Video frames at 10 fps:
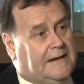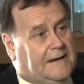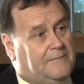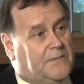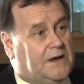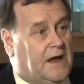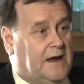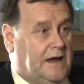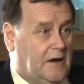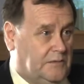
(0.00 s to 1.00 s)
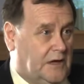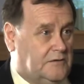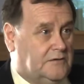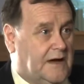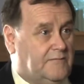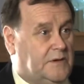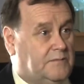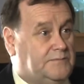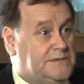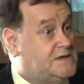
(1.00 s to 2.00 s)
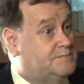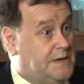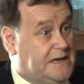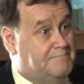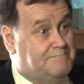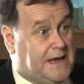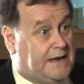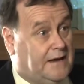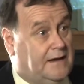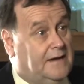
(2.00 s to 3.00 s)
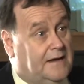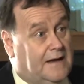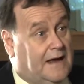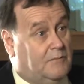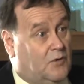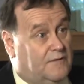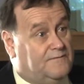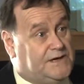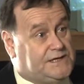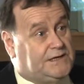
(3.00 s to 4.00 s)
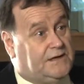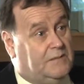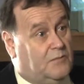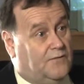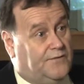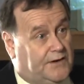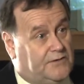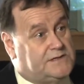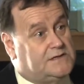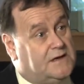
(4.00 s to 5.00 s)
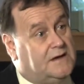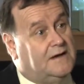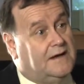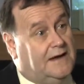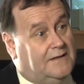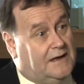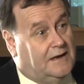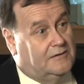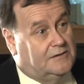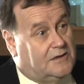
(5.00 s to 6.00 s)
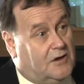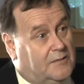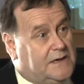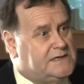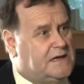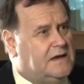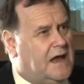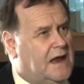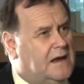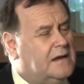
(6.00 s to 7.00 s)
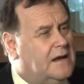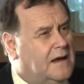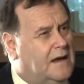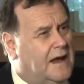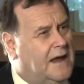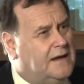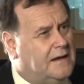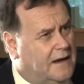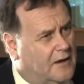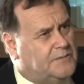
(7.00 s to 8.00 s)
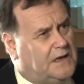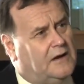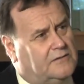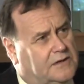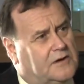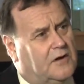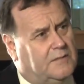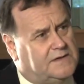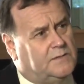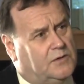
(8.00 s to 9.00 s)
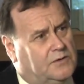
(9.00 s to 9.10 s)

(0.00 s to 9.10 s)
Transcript: that are going to help local government just be better and more efficient and more vigorous in their local economies and help their local economies